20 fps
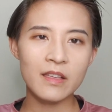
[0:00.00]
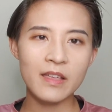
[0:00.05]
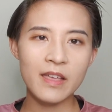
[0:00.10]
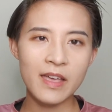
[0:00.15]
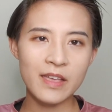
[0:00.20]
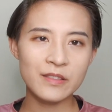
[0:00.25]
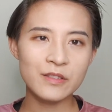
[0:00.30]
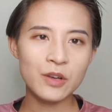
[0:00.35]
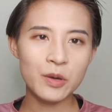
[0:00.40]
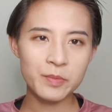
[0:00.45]

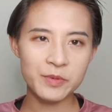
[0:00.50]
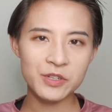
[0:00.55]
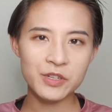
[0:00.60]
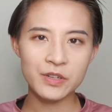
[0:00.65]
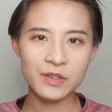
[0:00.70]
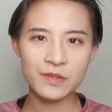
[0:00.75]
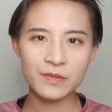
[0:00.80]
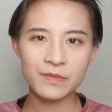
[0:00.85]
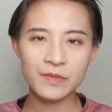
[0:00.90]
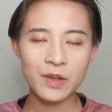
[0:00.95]
an
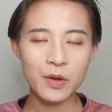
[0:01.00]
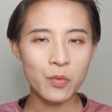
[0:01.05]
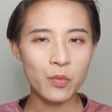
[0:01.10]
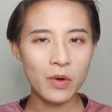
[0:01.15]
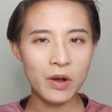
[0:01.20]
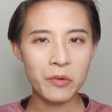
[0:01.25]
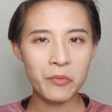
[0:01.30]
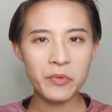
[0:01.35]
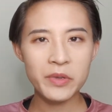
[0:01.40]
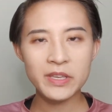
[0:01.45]
option
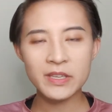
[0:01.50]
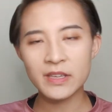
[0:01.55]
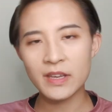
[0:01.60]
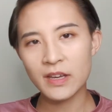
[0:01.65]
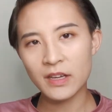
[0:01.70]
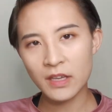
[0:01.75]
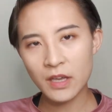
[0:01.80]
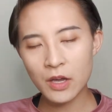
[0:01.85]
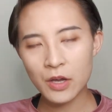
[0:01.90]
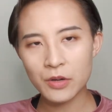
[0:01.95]
1 week
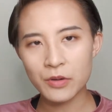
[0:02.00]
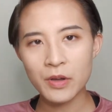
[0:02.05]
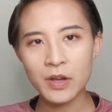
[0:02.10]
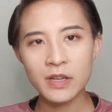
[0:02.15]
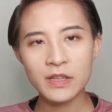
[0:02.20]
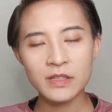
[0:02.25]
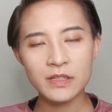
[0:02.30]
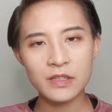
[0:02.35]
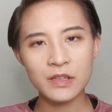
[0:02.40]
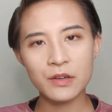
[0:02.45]
ago,
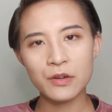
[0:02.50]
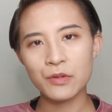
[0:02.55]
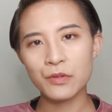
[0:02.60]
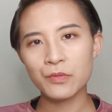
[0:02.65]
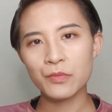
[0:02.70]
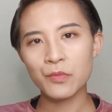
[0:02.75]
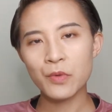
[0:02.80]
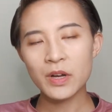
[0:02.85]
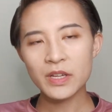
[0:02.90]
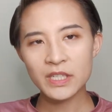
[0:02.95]
so
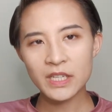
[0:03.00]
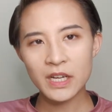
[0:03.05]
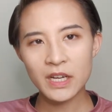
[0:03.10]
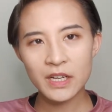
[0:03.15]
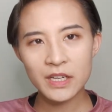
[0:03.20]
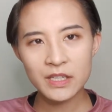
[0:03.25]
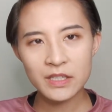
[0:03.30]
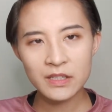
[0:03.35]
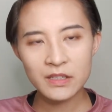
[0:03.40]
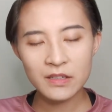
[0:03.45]
what
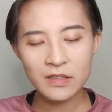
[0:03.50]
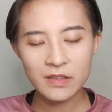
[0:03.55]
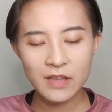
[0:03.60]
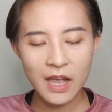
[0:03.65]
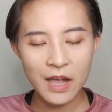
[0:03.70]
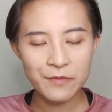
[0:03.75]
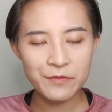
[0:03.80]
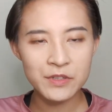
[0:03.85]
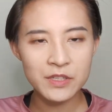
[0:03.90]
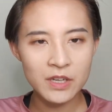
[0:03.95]
I
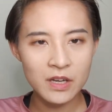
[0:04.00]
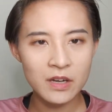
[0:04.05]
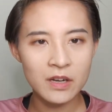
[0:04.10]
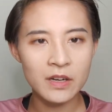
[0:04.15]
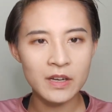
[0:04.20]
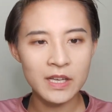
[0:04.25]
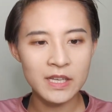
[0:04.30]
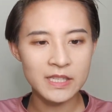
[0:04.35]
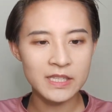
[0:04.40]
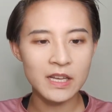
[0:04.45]
have
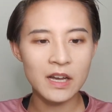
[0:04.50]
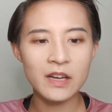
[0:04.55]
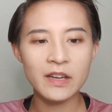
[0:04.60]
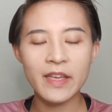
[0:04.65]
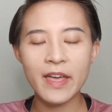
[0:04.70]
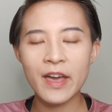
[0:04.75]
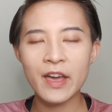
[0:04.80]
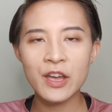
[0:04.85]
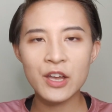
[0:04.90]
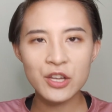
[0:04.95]
done is I
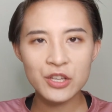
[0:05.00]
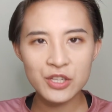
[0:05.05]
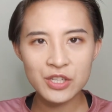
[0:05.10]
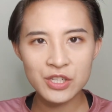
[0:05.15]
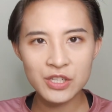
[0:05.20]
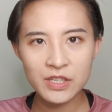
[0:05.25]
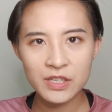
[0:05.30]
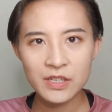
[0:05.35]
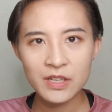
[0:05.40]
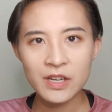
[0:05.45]

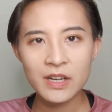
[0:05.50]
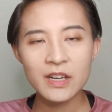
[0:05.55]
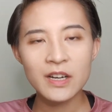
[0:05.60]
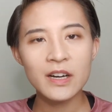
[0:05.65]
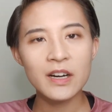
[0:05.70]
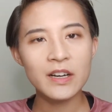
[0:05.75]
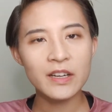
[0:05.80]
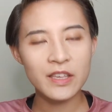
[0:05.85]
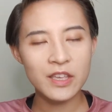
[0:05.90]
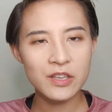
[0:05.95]
hedged
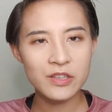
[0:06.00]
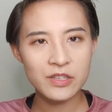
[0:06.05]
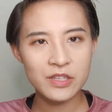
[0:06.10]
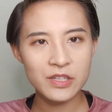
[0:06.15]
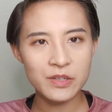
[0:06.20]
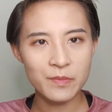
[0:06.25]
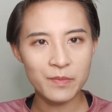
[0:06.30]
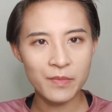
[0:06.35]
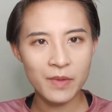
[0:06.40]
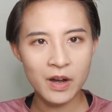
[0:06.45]

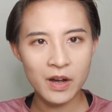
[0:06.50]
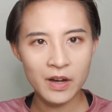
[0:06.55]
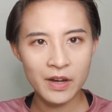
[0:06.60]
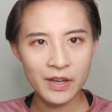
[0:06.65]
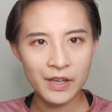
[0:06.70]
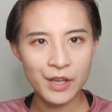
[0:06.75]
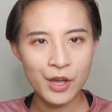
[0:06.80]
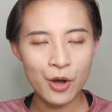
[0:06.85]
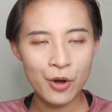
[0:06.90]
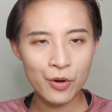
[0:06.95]
against
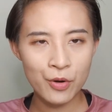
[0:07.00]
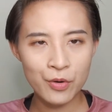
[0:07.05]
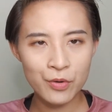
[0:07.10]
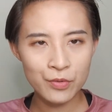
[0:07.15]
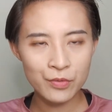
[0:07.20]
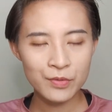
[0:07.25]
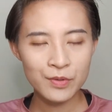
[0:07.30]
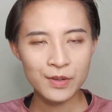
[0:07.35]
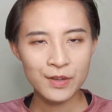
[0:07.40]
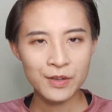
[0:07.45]
my
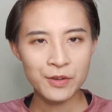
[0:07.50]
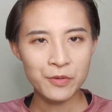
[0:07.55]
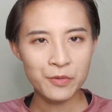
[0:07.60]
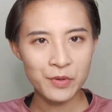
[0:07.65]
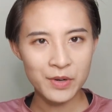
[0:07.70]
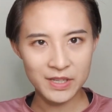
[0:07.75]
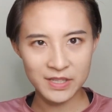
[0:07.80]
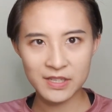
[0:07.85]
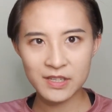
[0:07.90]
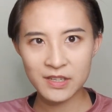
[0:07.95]
own
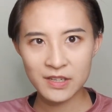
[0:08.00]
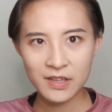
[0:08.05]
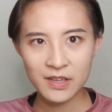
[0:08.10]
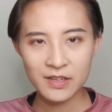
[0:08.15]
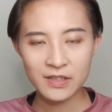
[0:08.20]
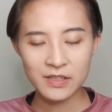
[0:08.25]
risk.